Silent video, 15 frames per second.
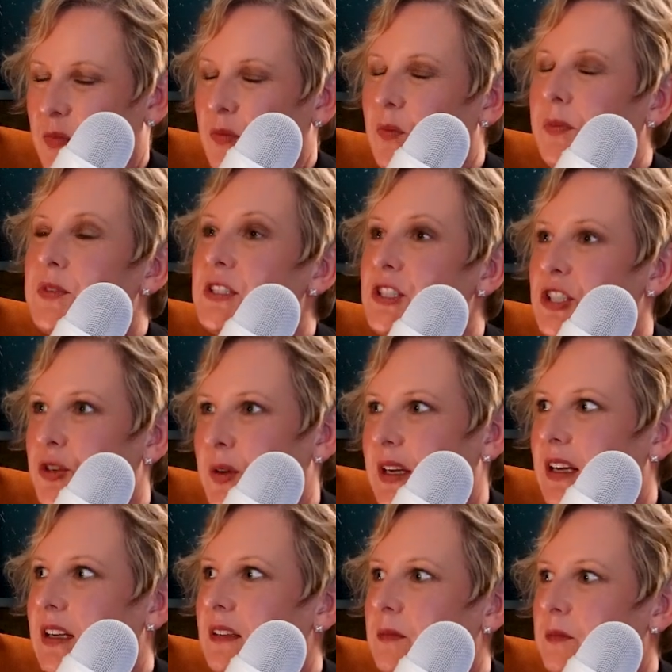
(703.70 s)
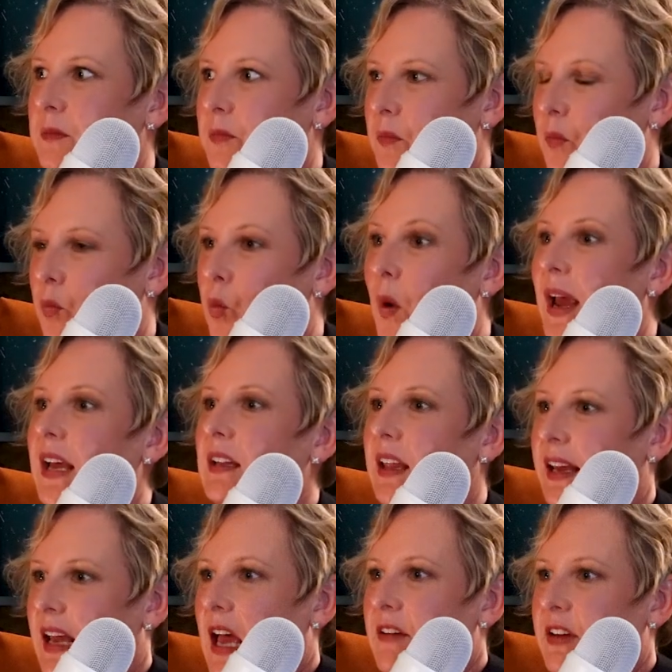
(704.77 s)
was doing
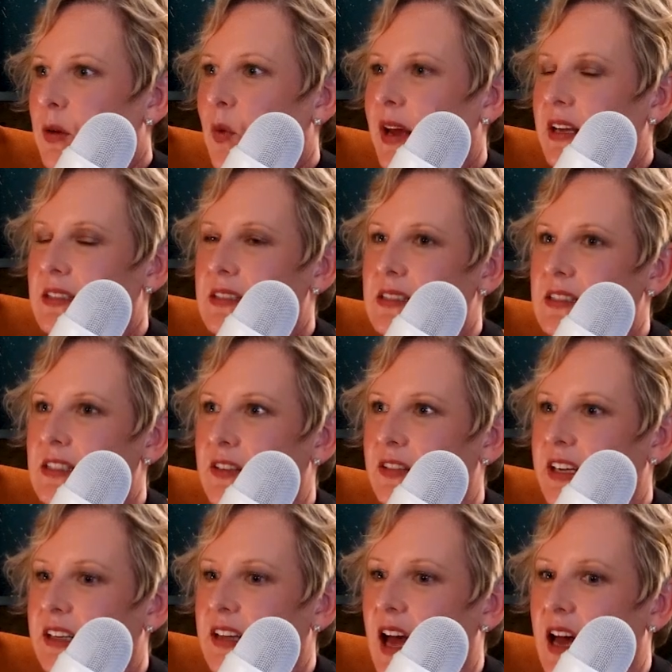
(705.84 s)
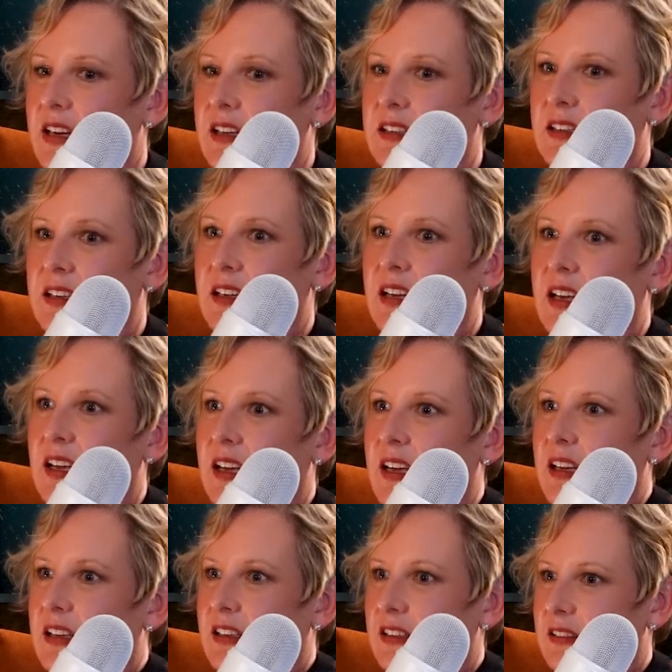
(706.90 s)
like heavy weights and stuff like that, and
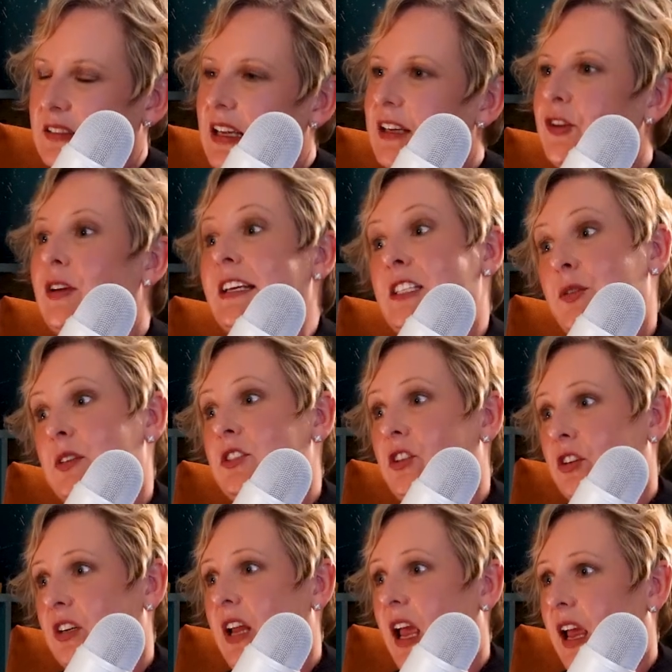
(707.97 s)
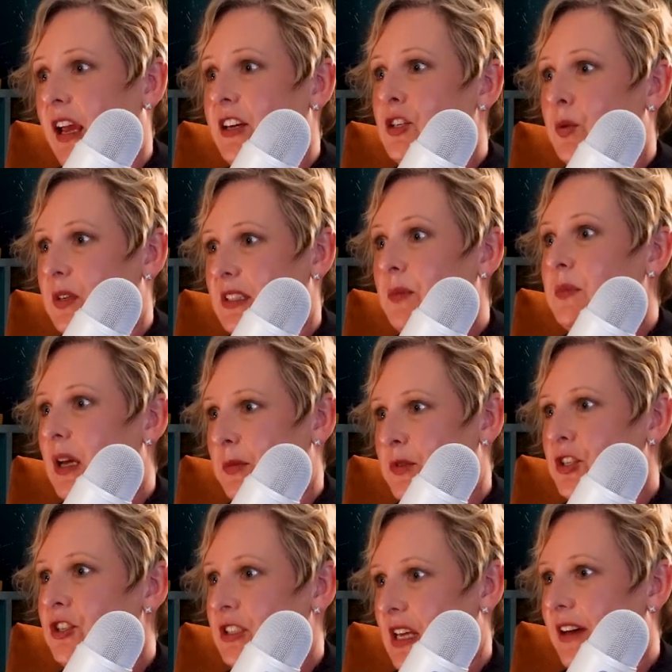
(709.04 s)
you get to a certain age where sometimes
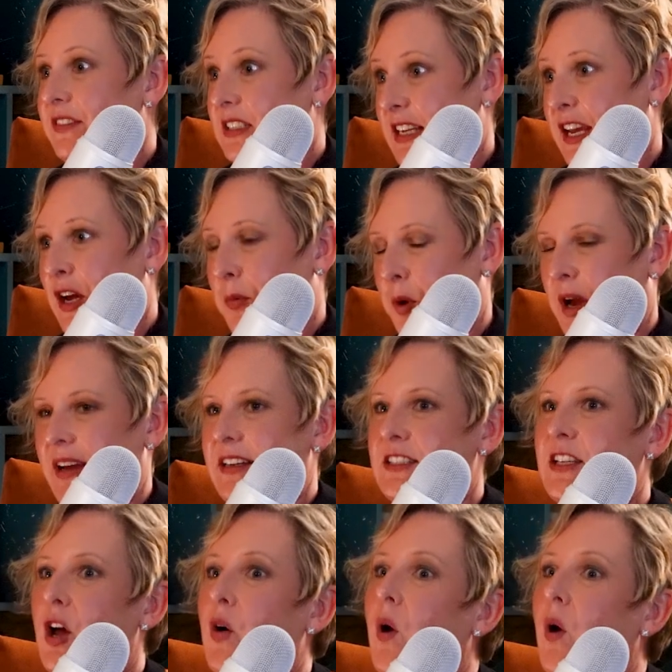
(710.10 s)
you just have to take a break. So